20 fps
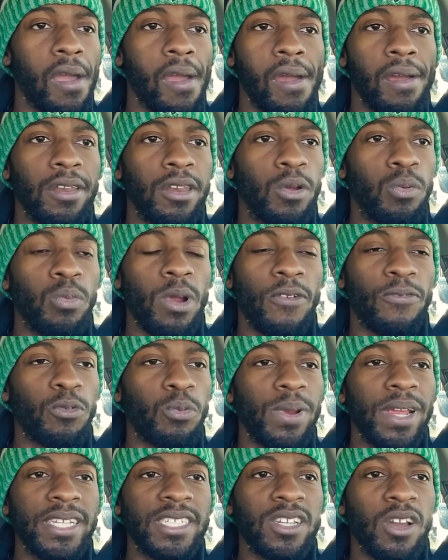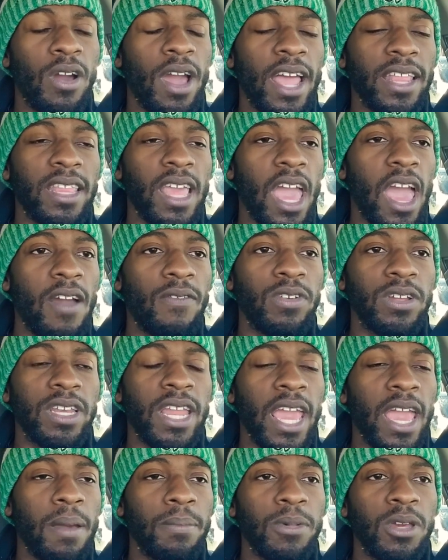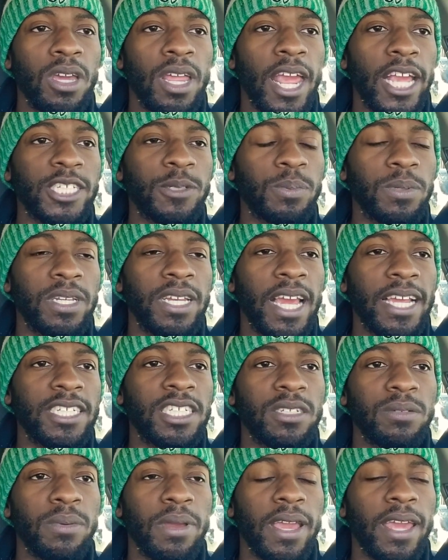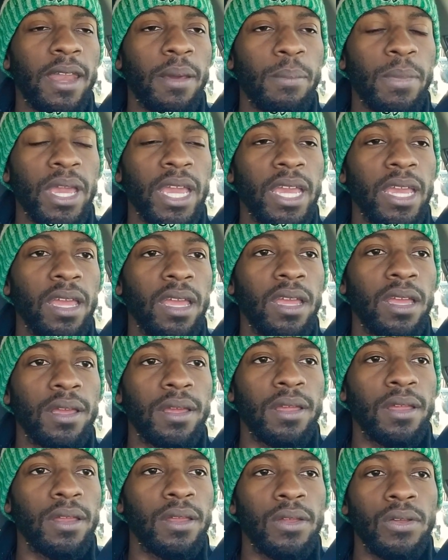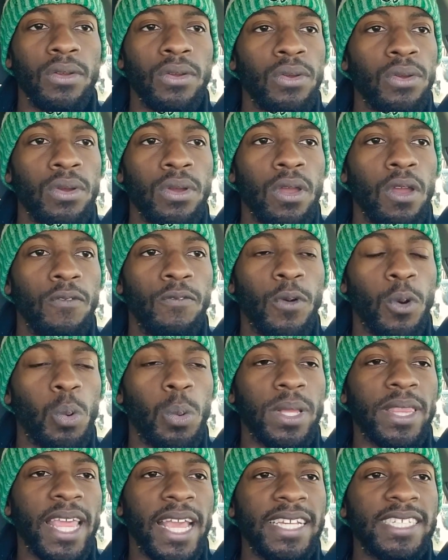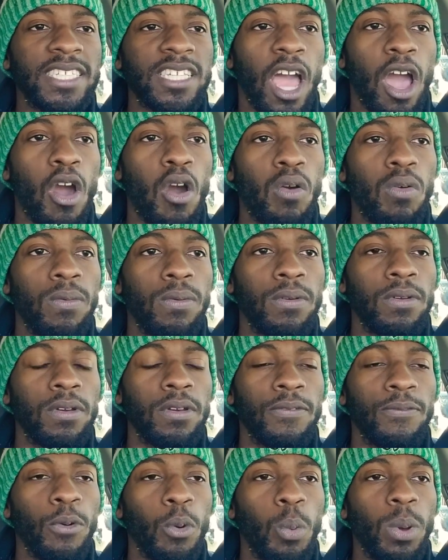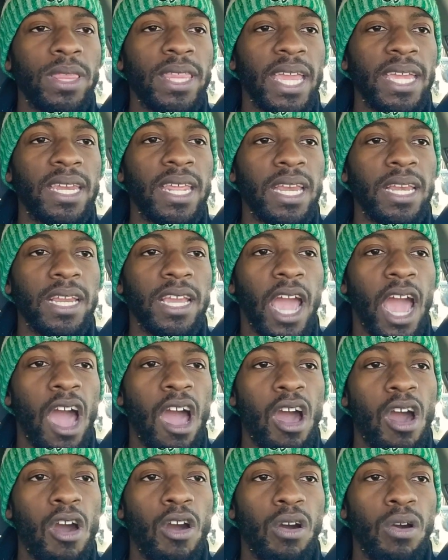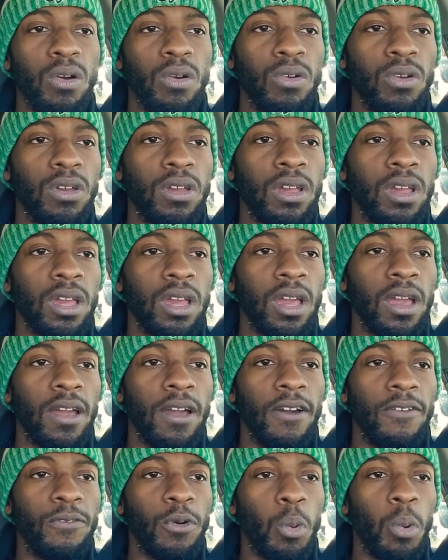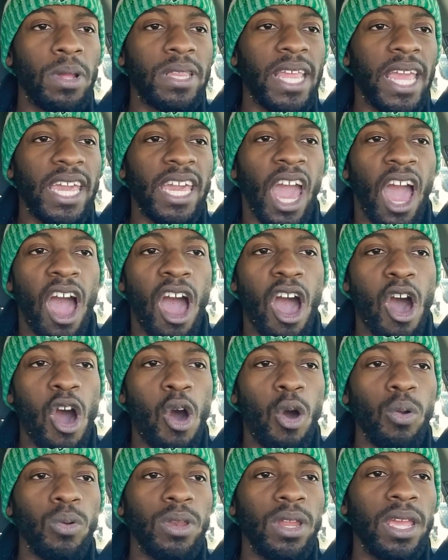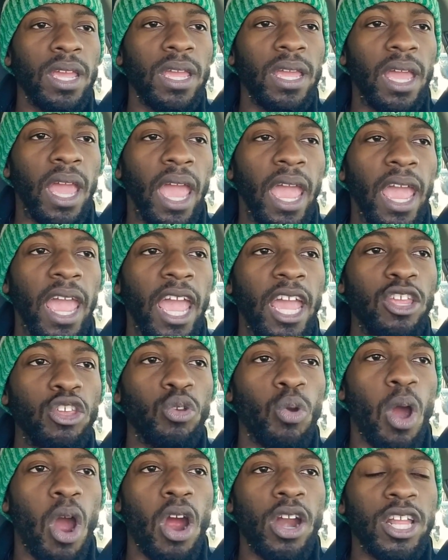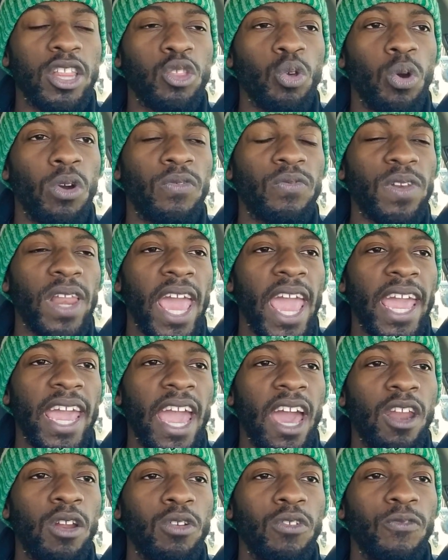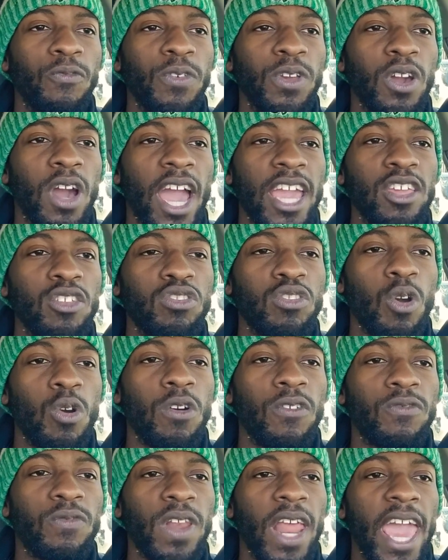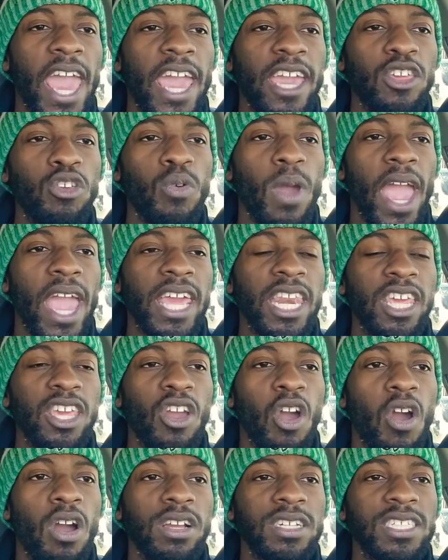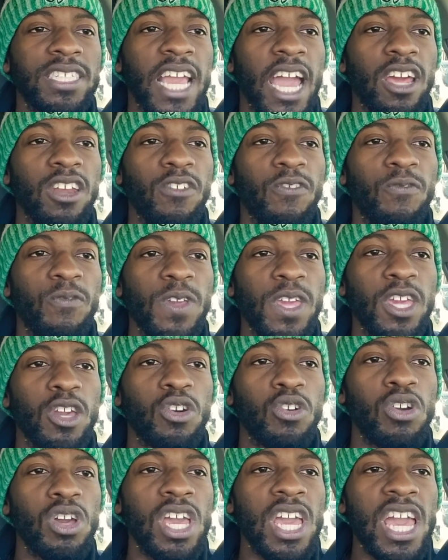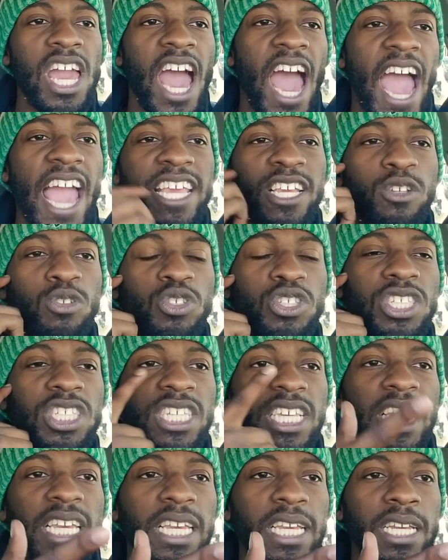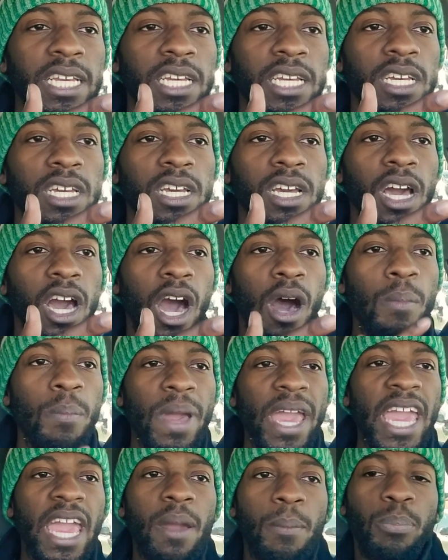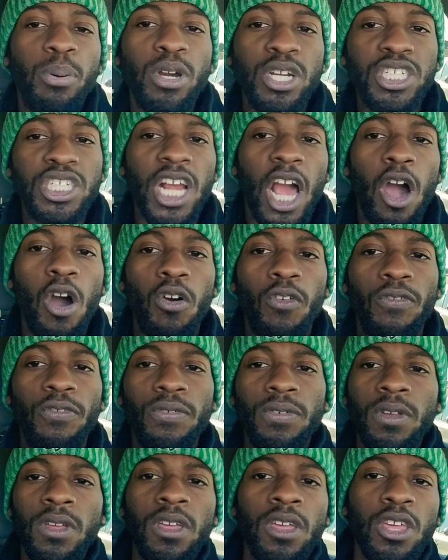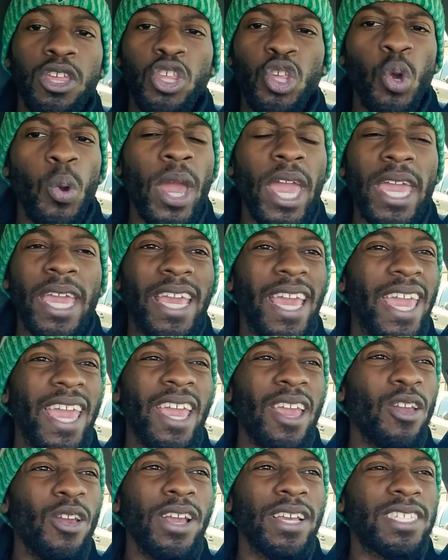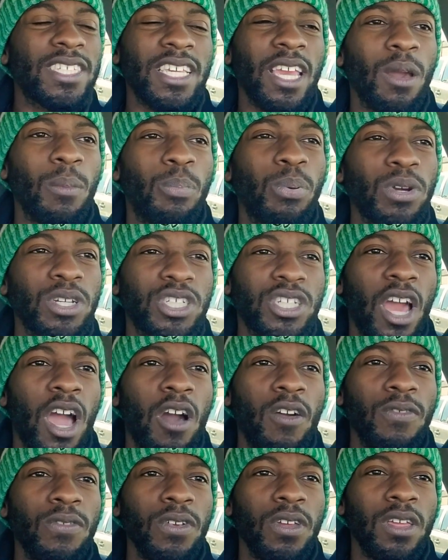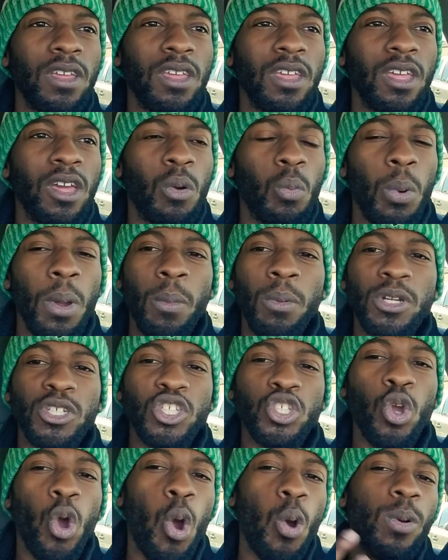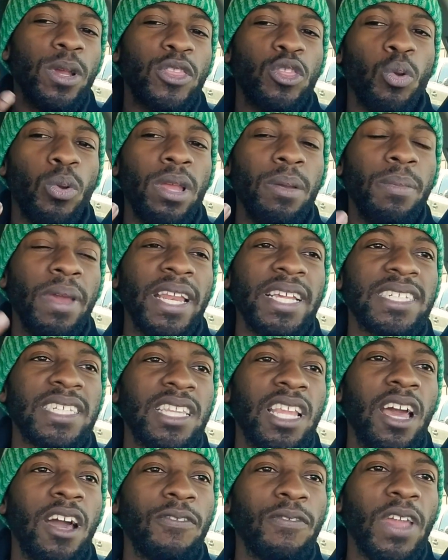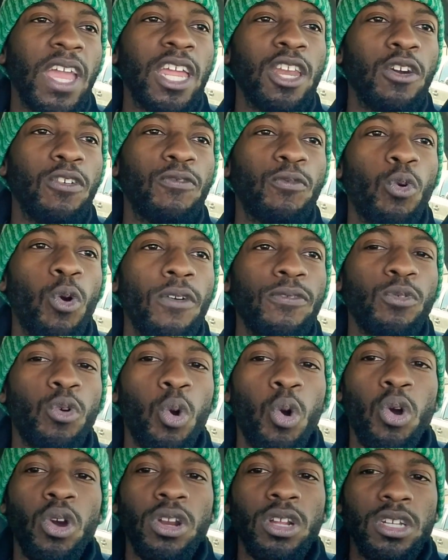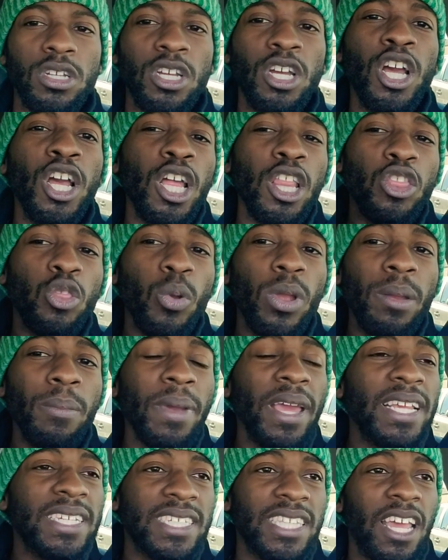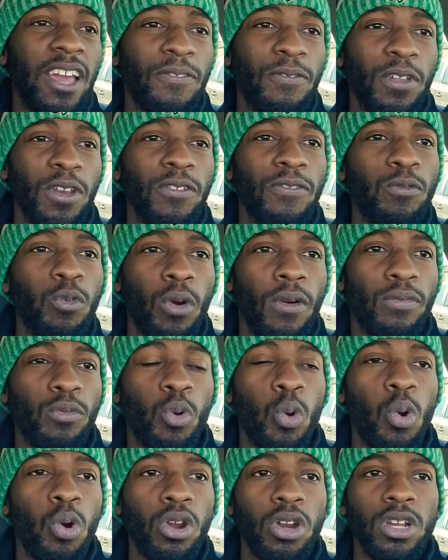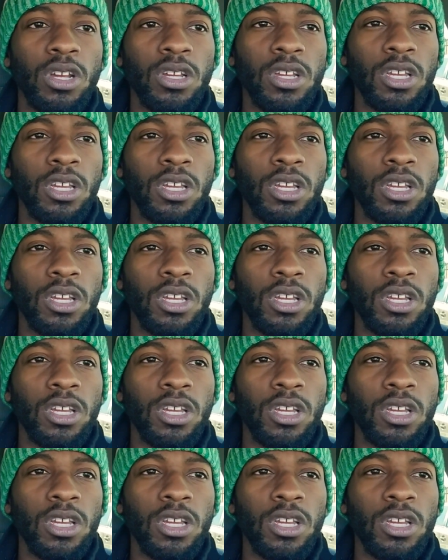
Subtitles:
The referees gonna have to have a damn good explanation, man. I mean, for what they saw, for what they didn't call, for what they called, and you already threw a flag out on the field. How you throw a flag, you 80 yards down the field? How you see a man push off? You ain't see him push off. We would have scored with 3 minutes left in the fourth quarter. 3 minutes left in the fourth quarter.